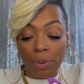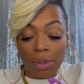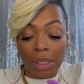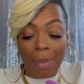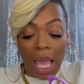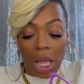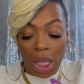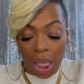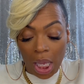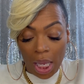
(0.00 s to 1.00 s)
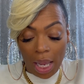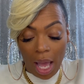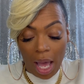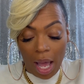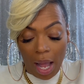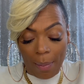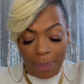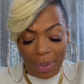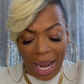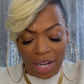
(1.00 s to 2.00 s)
smell,
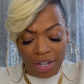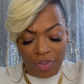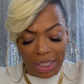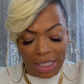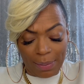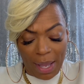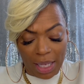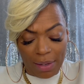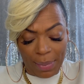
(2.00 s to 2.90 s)
but I couldn't really smell it